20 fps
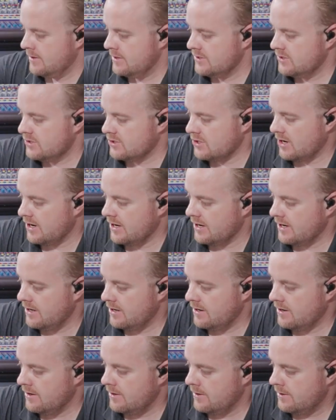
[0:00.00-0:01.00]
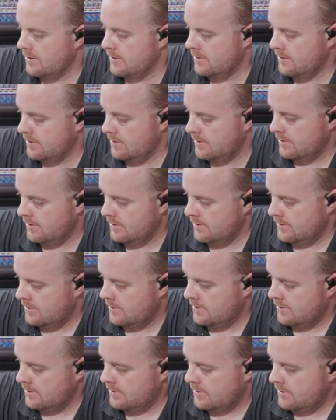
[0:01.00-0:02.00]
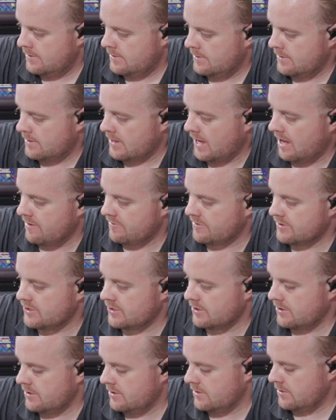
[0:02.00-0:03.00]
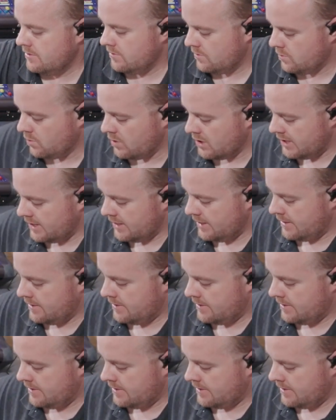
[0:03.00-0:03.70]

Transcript: starting here, half a turn, 1,